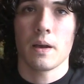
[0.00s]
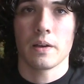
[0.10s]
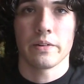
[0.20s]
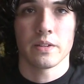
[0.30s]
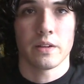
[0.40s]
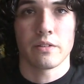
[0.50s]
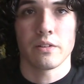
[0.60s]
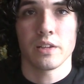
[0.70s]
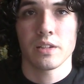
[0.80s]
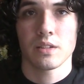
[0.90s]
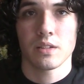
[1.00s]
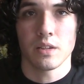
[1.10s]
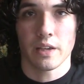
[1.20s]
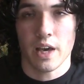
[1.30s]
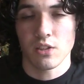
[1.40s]
Here's another list:
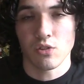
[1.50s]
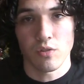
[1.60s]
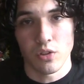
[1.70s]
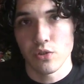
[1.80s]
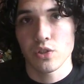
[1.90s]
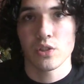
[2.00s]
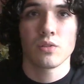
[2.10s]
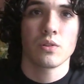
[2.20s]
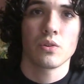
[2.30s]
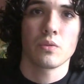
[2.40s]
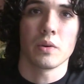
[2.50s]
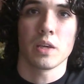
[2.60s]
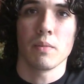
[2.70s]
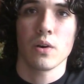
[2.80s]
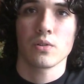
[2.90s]
Castle of Illusion,
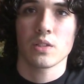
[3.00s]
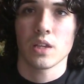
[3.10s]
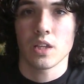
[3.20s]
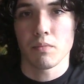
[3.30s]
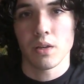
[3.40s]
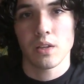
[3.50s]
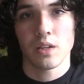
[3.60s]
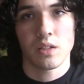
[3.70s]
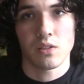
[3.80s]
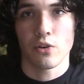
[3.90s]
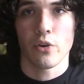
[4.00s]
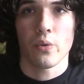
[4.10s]
Mickey Mouse, Kid Chameleon, Zero